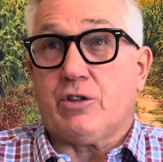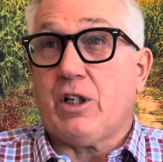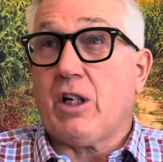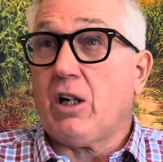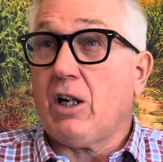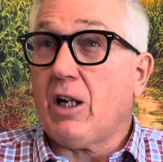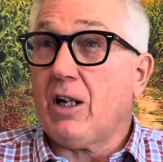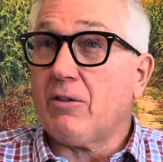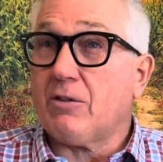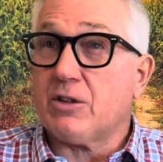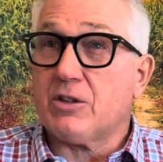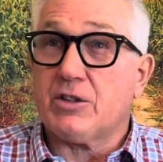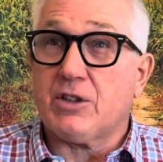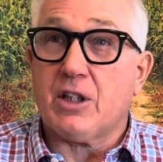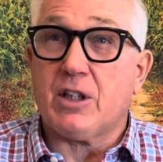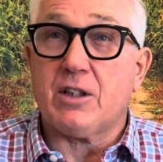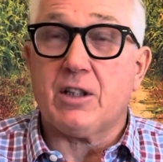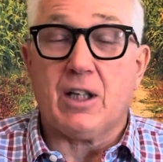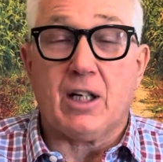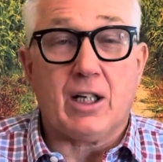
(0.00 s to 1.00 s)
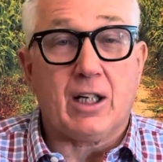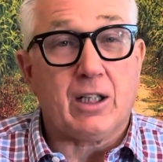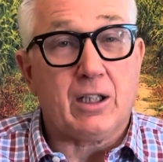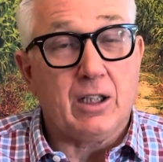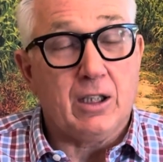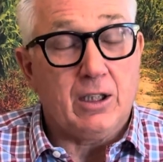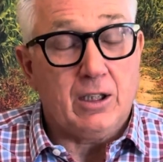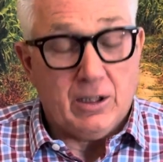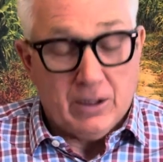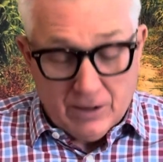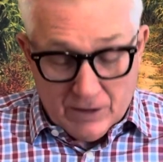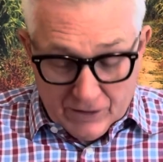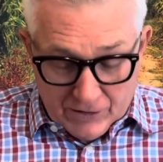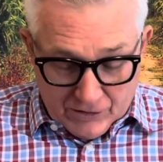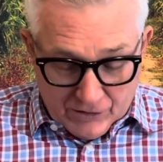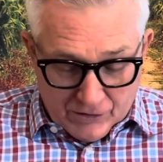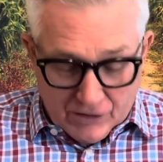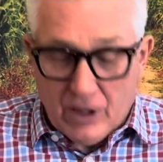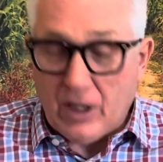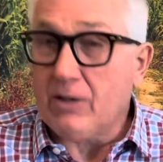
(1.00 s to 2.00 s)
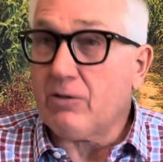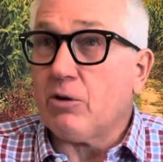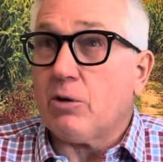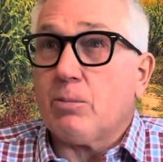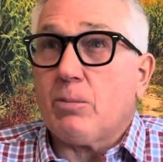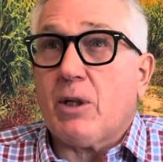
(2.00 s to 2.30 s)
Now, having said that, this is David